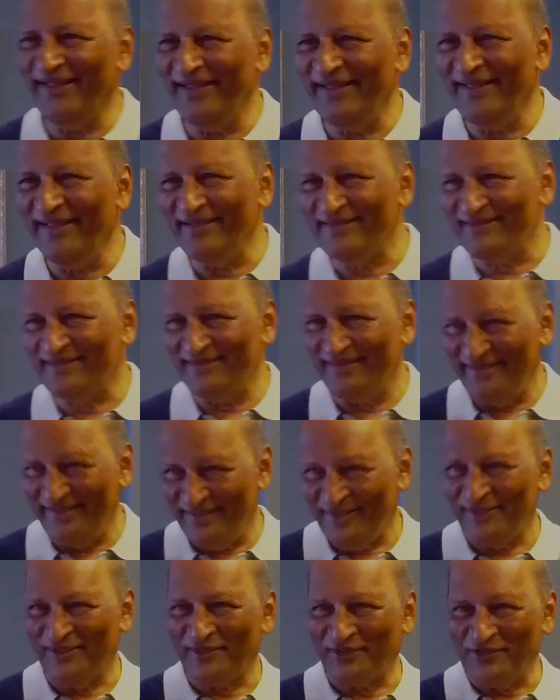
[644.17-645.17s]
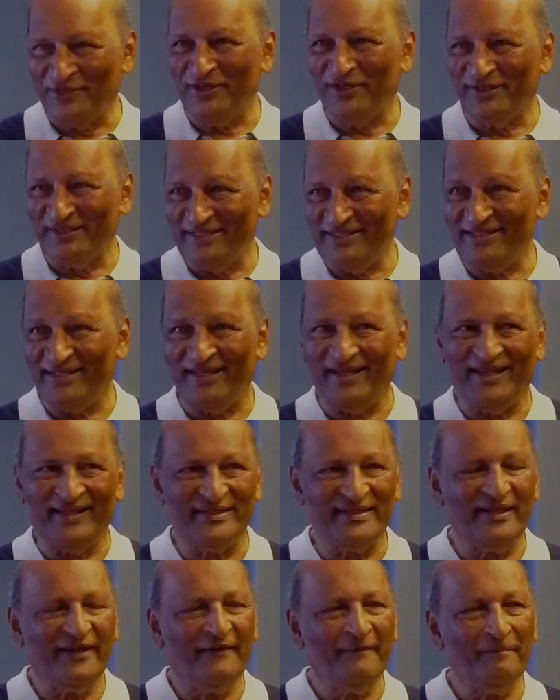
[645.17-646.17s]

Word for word: It's, you know, God is in it.